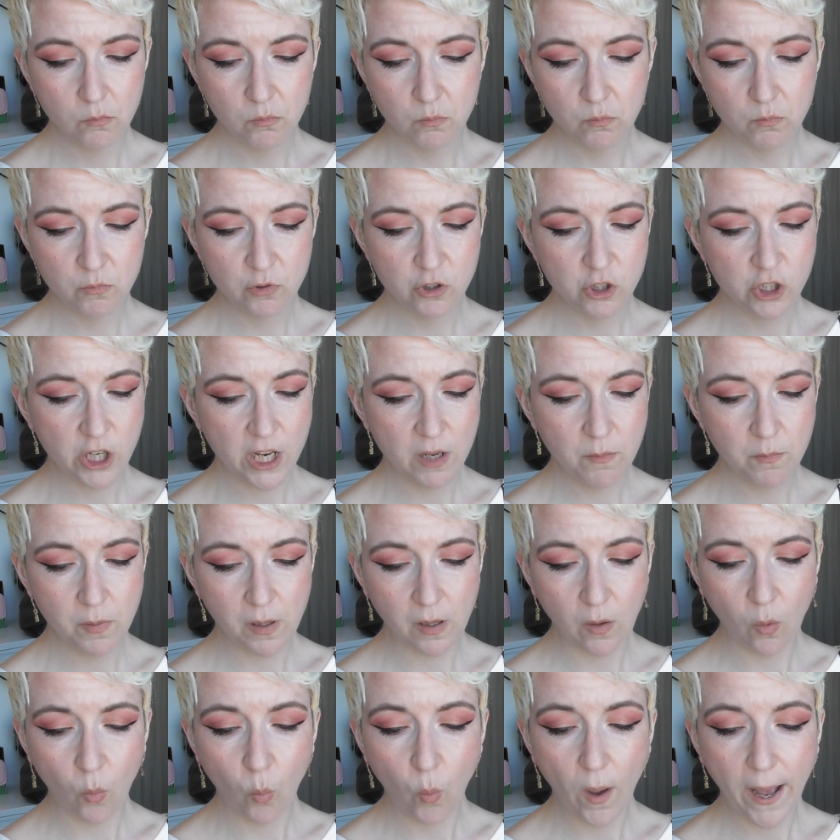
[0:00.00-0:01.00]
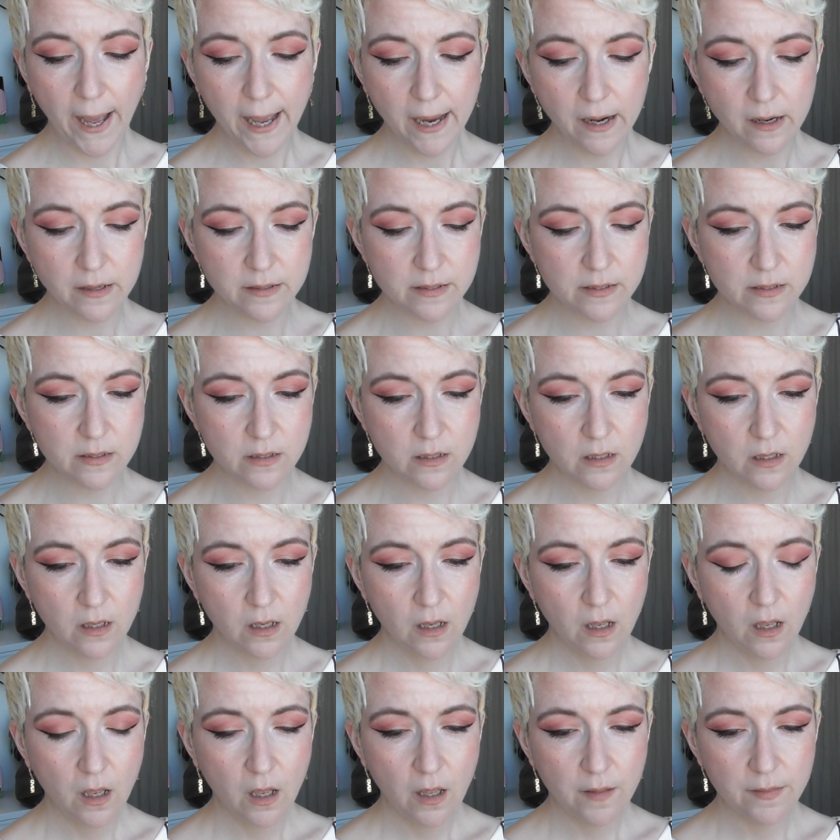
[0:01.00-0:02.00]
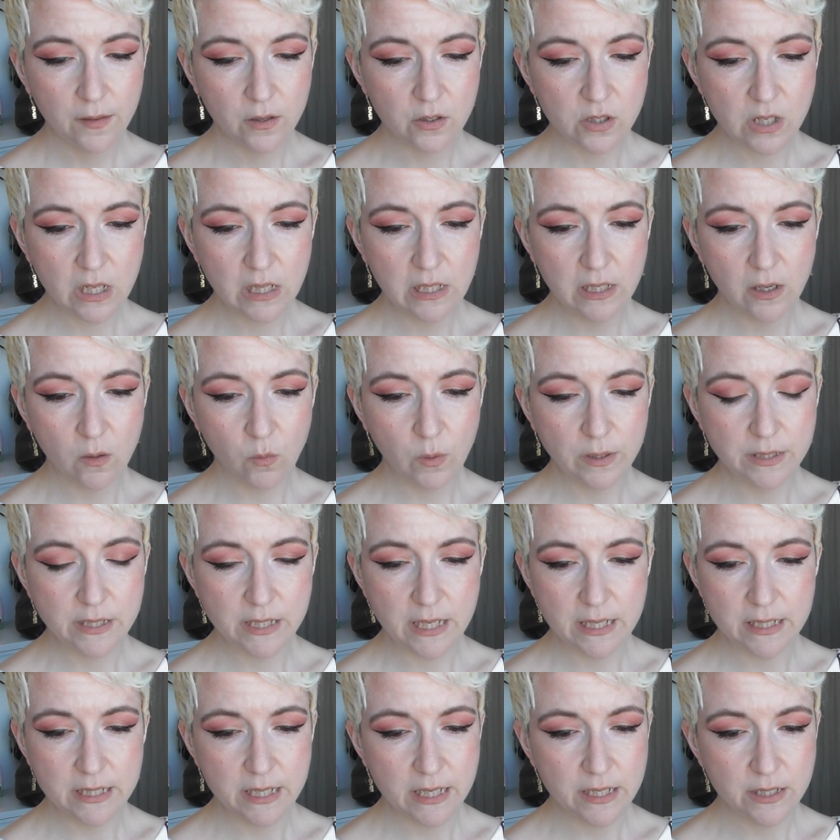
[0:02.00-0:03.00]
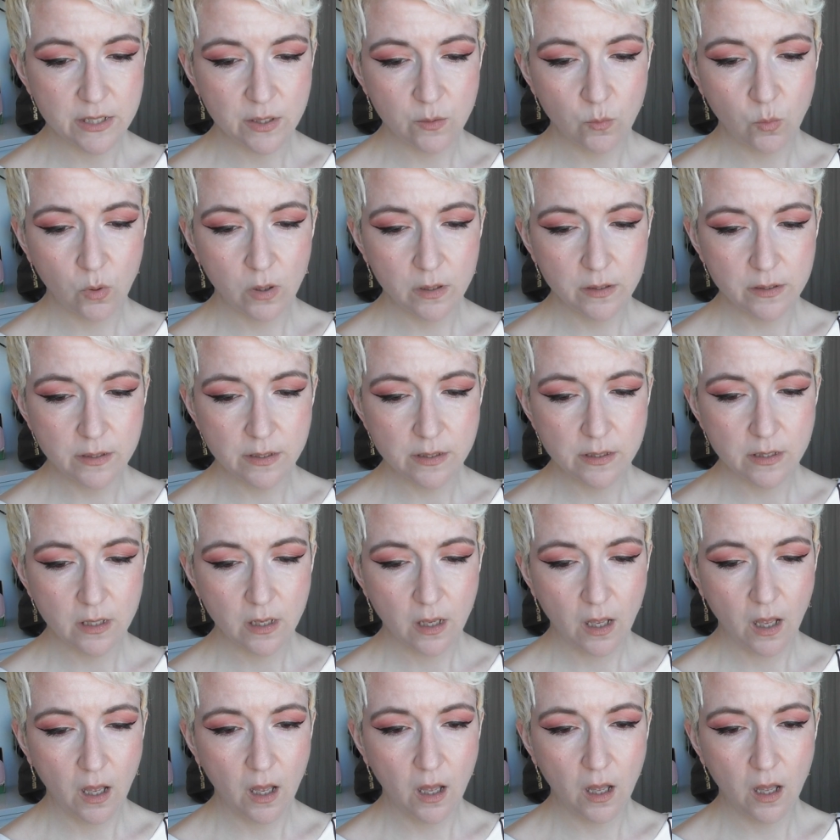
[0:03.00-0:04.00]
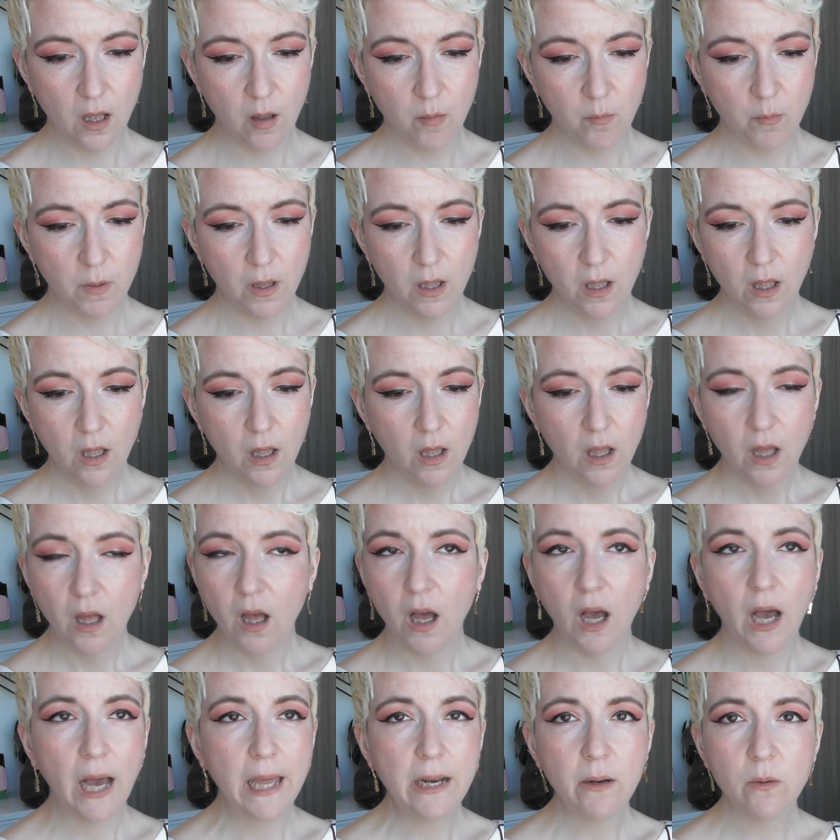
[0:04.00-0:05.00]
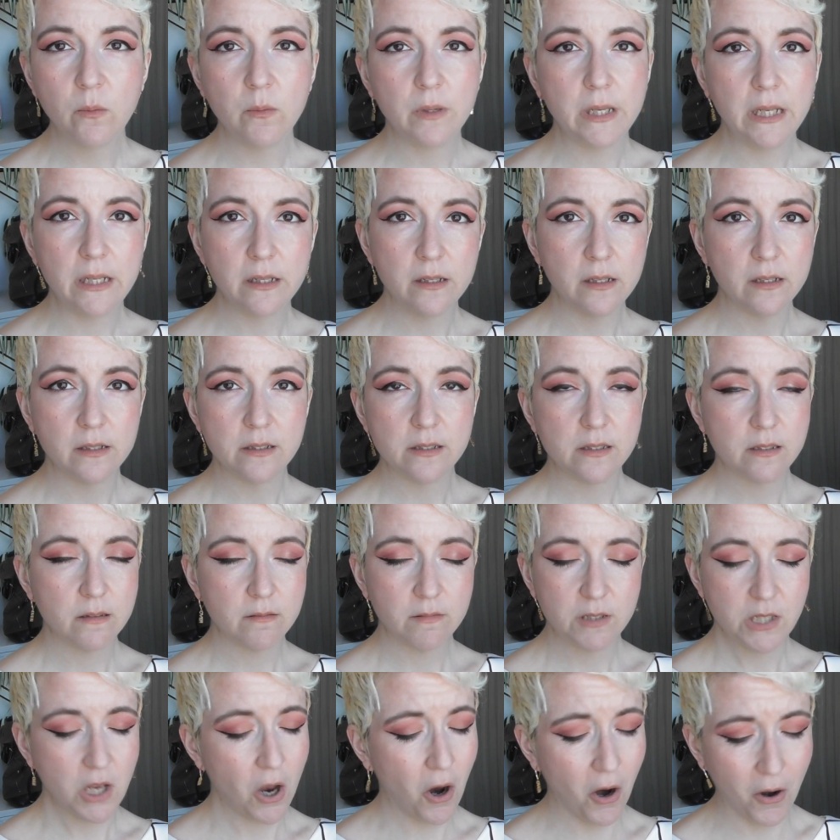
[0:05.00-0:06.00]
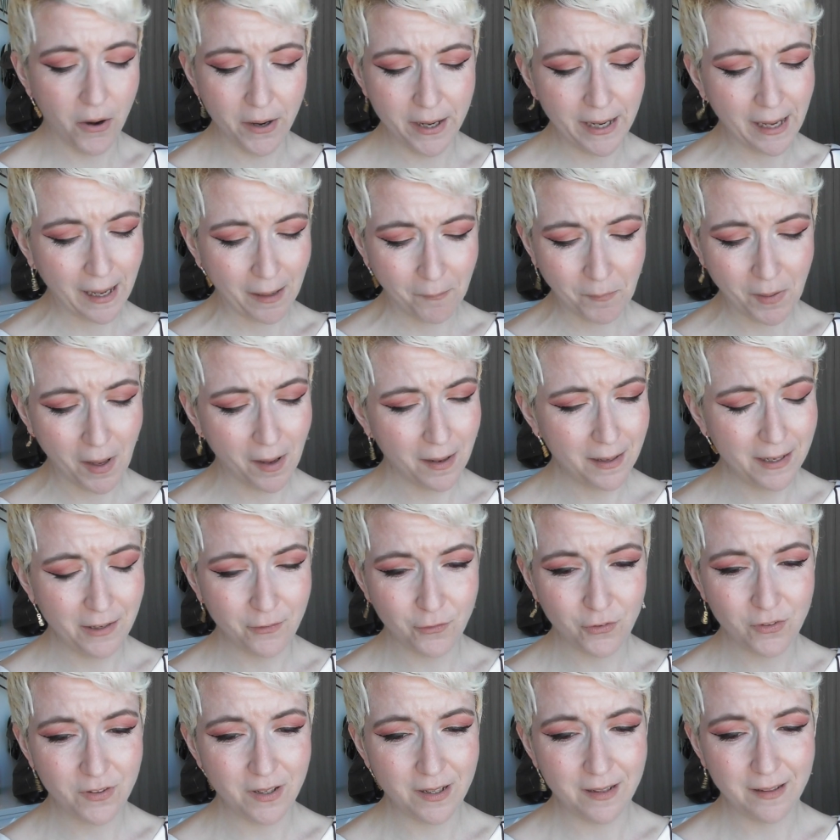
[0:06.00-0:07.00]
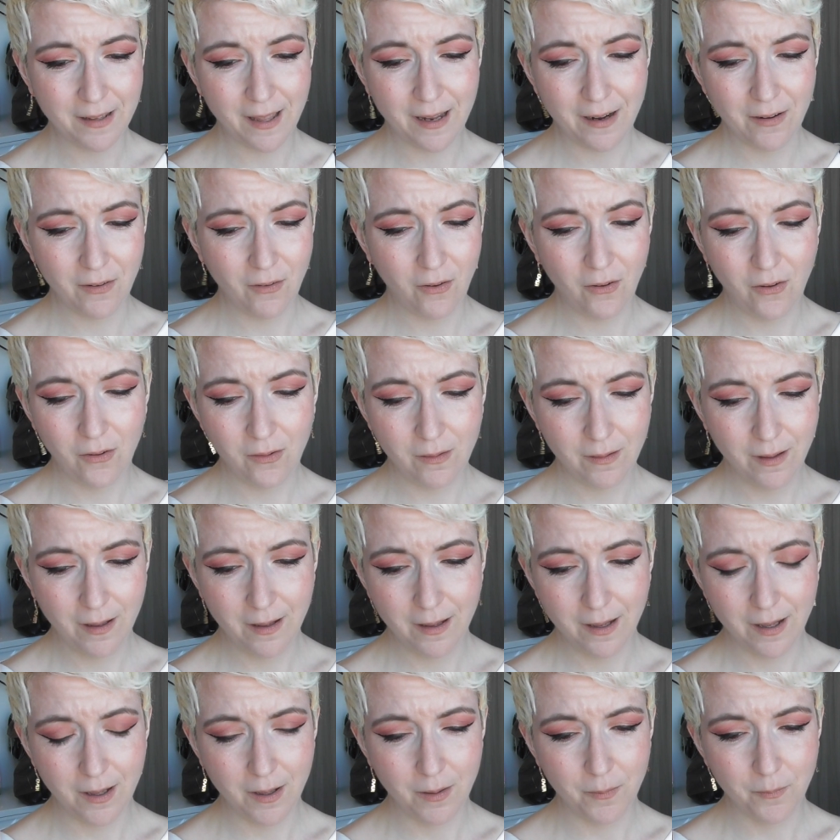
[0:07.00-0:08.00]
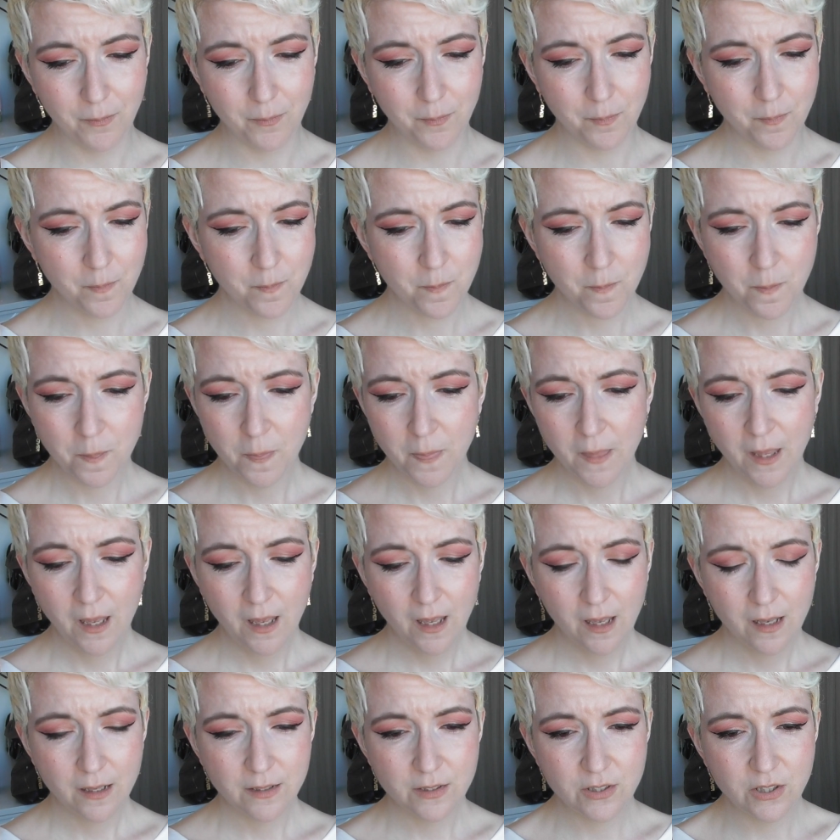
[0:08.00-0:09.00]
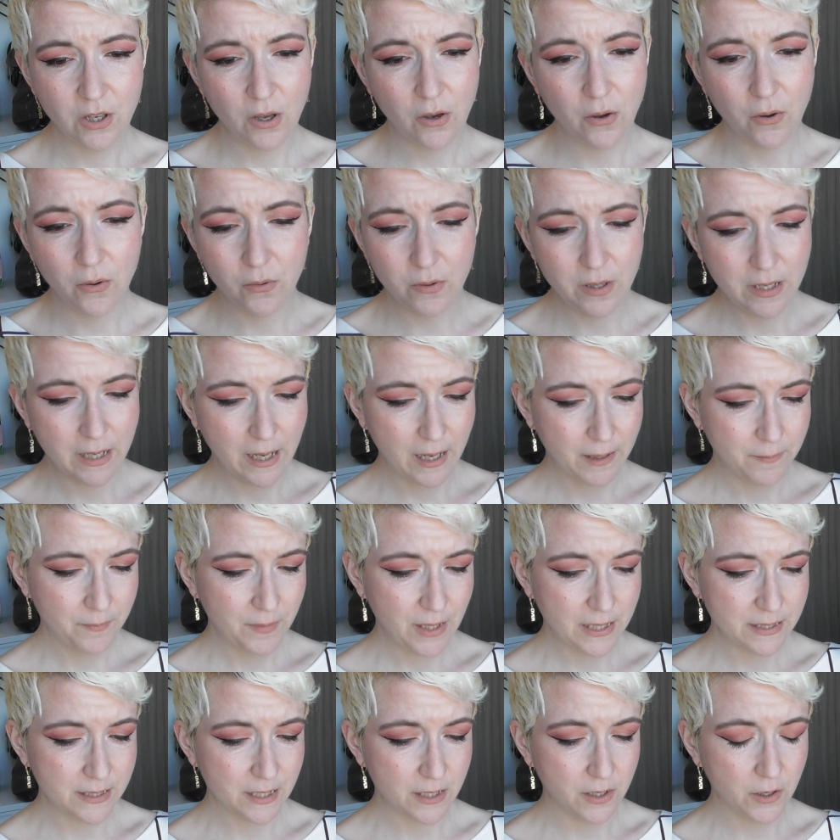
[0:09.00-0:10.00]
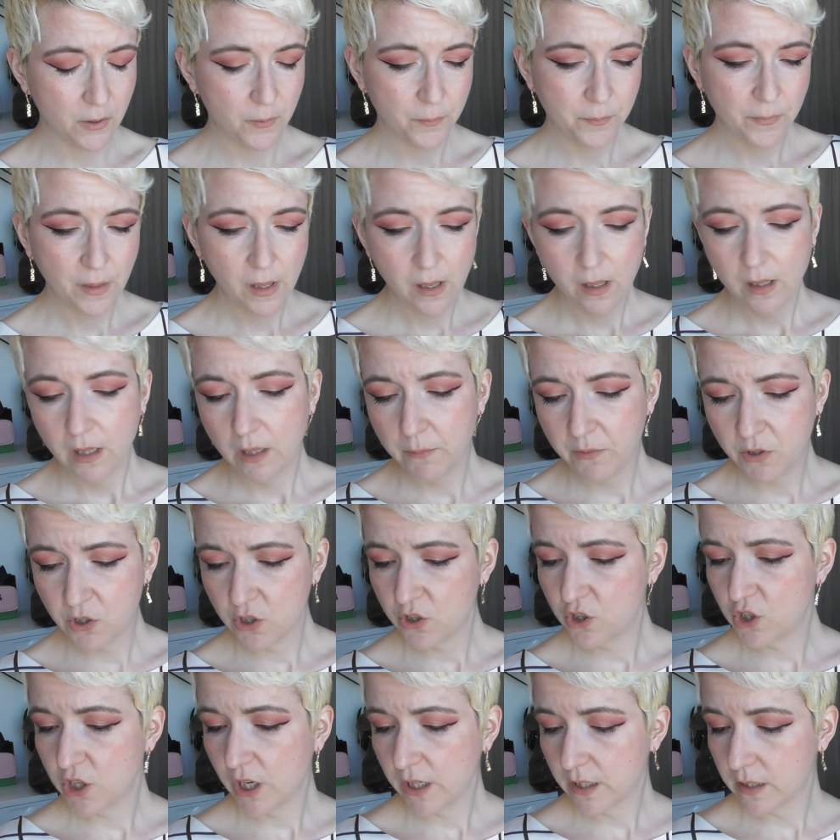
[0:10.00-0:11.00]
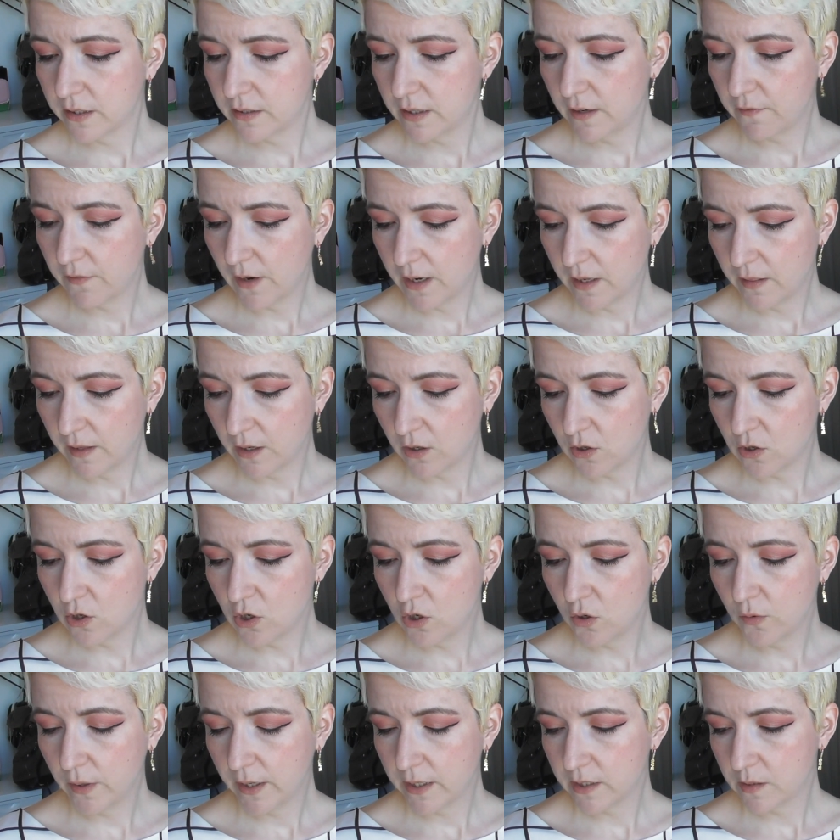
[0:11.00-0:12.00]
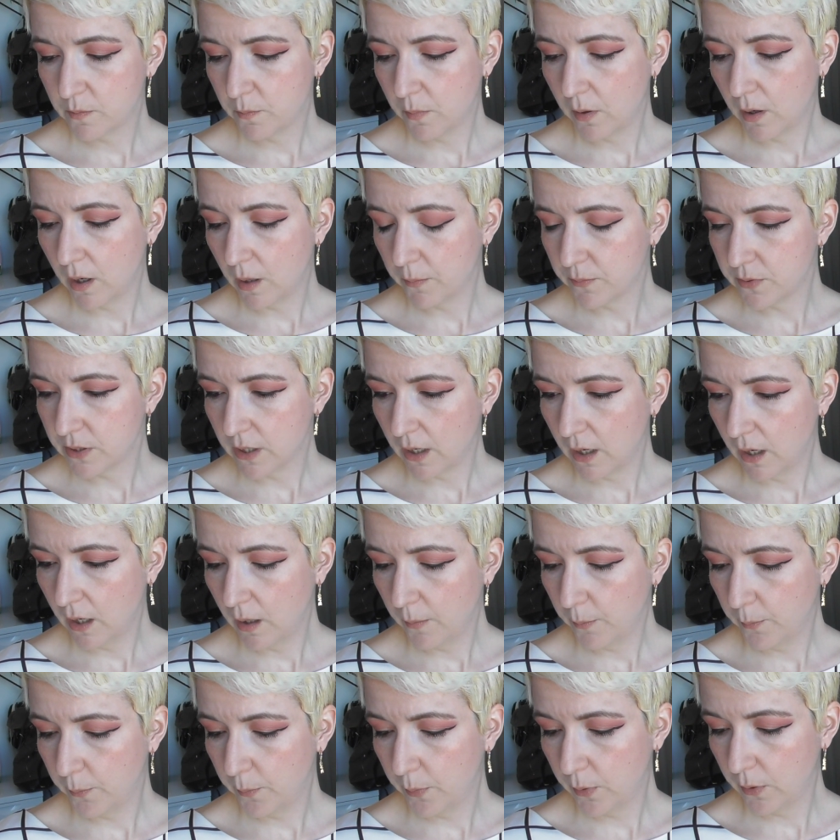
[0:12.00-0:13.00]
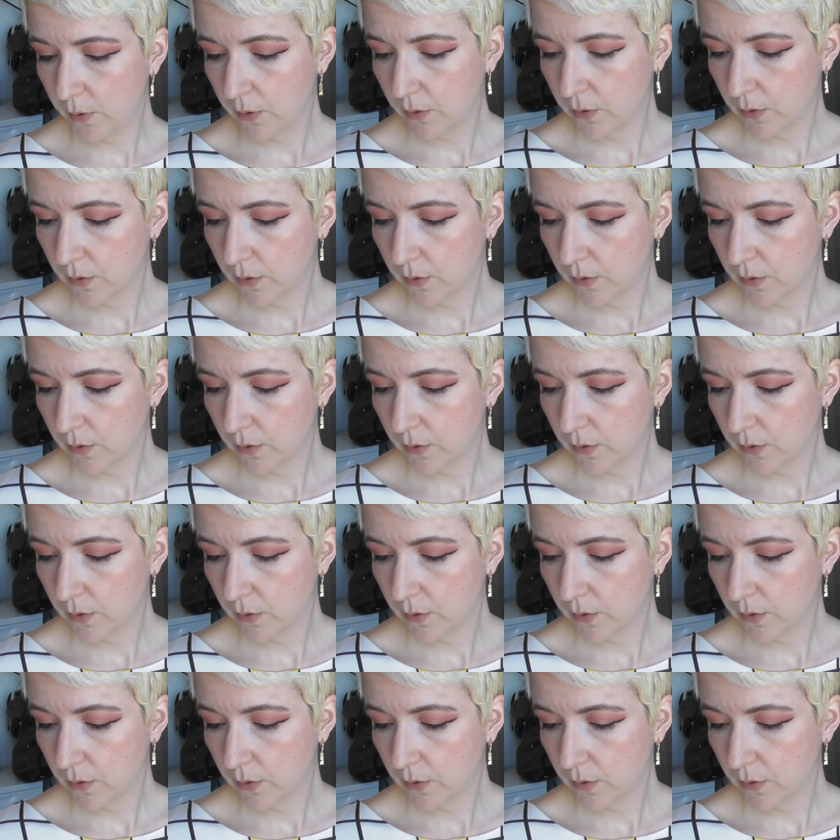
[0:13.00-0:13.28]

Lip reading: Shaping Wax. There's clear ones and tinted ones. I don't need this. Sorry, I'm not interested in that at all. So yeah, that's a no. Let me just check to see if anything new has popped up.